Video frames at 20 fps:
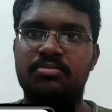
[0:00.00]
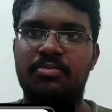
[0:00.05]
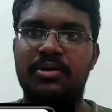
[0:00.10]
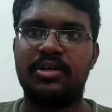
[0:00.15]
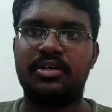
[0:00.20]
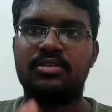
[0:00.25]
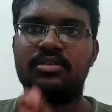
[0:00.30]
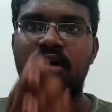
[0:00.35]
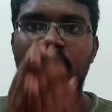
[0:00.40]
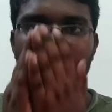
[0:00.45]

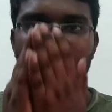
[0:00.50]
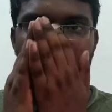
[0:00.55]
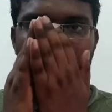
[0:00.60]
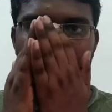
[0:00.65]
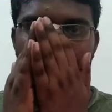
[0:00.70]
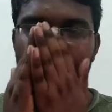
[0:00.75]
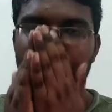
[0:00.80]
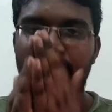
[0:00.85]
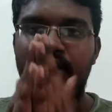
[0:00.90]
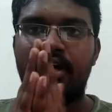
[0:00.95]
specs.
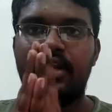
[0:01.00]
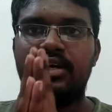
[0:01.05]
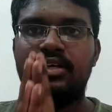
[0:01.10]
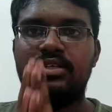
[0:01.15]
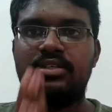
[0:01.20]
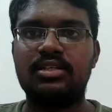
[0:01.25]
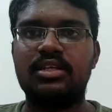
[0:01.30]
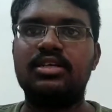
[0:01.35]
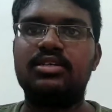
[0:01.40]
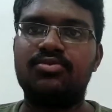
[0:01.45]
So
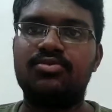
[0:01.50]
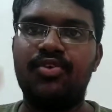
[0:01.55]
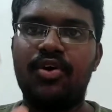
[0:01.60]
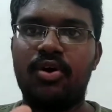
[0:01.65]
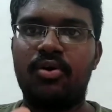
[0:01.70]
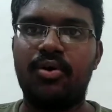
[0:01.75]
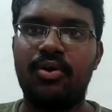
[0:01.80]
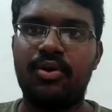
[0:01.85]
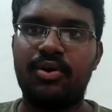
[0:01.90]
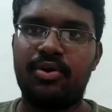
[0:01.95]
whereas next we are
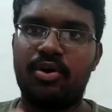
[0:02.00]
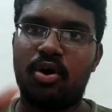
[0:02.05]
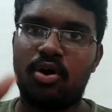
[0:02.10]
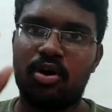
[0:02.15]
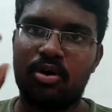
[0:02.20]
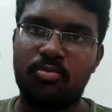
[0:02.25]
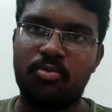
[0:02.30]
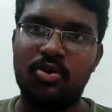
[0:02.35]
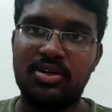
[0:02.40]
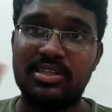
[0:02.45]
going to
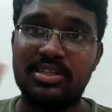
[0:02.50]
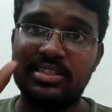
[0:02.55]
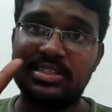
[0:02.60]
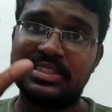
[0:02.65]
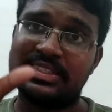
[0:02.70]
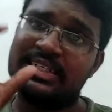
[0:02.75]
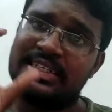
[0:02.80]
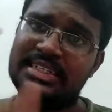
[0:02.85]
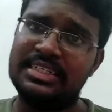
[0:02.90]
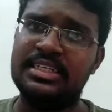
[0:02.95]
talk about its
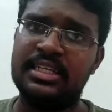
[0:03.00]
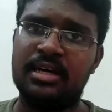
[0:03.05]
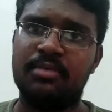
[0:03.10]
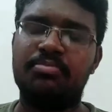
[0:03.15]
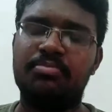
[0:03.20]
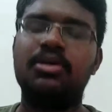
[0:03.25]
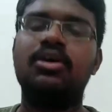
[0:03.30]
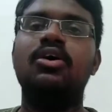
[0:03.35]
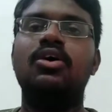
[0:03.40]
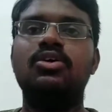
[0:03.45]

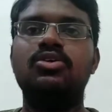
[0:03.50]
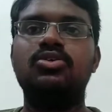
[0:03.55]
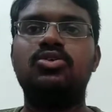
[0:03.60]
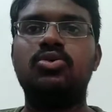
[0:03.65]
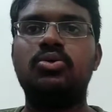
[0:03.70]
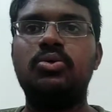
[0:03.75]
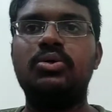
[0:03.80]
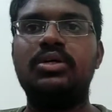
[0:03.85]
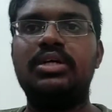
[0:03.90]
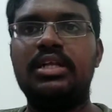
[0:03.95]
in-depth.
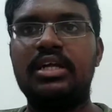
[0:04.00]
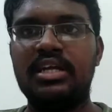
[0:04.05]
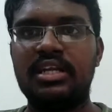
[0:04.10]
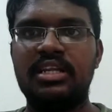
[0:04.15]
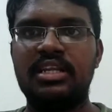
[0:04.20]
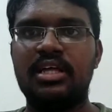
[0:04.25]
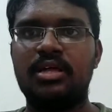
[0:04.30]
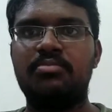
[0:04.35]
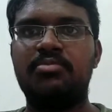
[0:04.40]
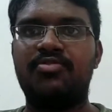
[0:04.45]
So in
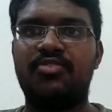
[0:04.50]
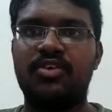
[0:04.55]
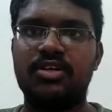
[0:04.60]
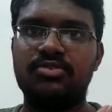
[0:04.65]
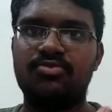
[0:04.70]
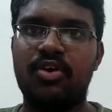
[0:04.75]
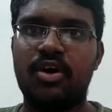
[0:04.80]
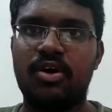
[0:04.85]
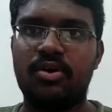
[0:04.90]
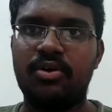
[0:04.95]
in-depth, first
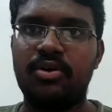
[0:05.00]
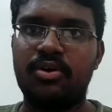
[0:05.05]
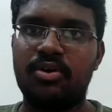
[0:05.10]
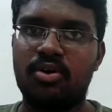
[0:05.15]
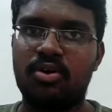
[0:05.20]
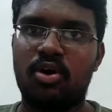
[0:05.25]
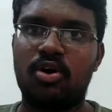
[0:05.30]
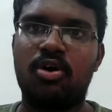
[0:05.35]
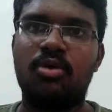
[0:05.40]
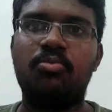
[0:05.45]
we are going to
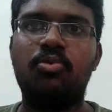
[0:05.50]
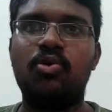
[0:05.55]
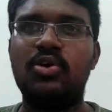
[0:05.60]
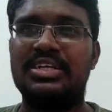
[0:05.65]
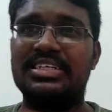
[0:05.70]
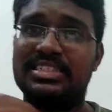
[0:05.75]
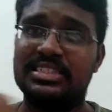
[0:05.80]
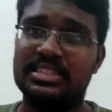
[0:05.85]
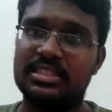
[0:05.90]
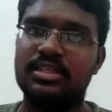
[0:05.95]
talk
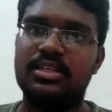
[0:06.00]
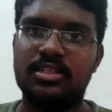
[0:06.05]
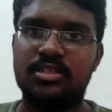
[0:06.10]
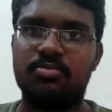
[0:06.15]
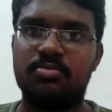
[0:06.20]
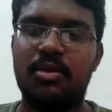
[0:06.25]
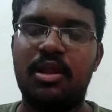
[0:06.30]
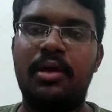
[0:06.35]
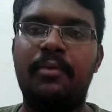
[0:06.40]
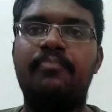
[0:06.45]
about its
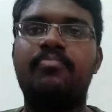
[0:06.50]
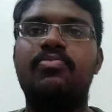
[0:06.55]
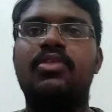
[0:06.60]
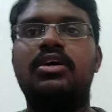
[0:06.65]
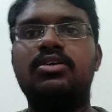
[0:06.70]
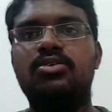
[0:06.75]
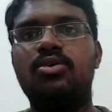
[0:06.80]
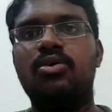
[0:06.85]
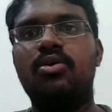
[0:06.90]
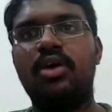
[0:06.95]
display.
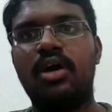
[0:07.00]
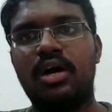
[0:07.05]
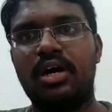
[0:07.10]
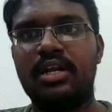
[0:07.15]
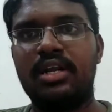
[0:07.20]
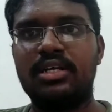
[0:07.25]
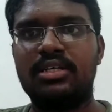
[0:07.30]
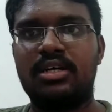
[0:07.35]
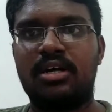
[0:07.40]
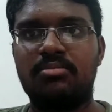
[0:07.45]
So here
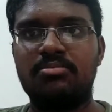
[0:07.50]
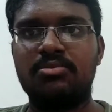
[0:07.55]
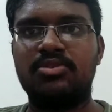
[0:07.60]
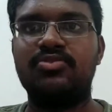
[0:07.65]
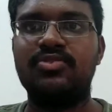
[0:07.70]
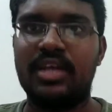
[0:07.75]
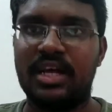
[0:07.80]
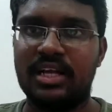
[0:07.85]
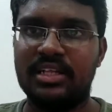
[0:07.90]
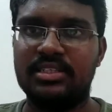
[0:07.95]
it comes
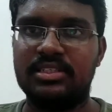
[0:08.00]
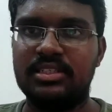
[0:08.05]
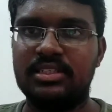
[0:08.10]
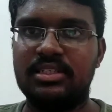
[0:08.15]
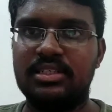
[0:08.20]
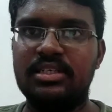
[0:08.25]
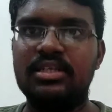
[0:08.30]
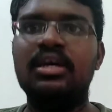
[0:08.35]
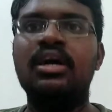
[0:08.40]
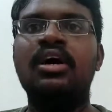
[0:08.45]
with
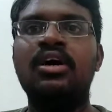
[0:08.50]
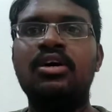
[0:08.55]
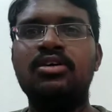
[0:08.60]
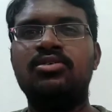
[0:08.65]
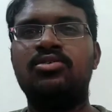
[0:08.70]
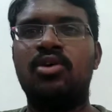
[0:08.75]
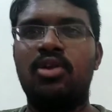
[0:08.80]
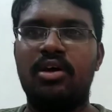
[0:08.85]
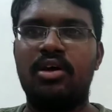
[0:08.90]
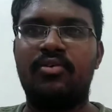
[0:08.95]
LCD,
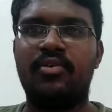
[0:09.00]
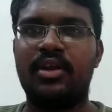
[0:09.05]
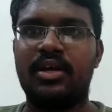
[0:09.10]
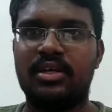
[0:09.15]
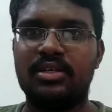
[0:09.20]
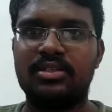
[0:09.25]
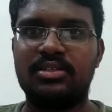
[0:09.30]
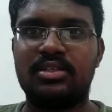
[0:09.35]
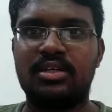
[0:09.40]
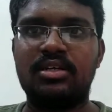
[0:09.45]
so liquid
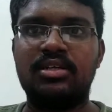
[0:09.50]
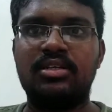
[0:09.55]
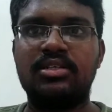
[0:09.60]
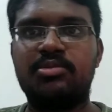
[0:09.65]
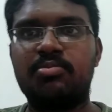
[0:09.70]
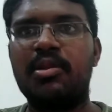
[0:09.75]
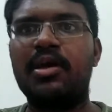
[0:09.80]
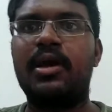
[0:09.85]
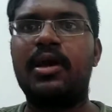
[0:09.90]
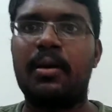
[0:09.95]
crystal
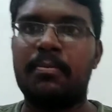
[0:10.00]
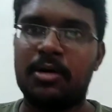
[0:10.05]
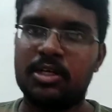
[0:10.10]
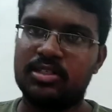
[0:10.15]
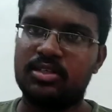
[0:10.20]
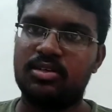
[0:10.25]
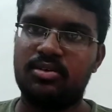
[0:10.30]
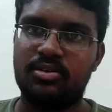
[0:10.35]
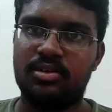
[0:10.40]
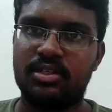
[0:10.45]
display,
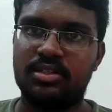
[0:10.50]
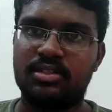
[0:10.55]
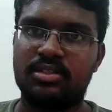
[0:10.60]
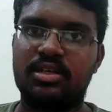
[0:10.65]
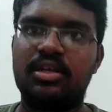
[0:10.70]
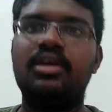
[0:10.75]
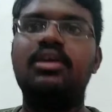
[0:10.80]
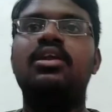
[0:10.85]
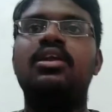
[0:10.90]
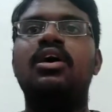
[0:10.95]
capacitive
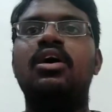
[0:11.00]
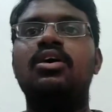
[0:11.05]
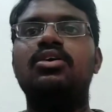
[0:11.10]
touchscreen.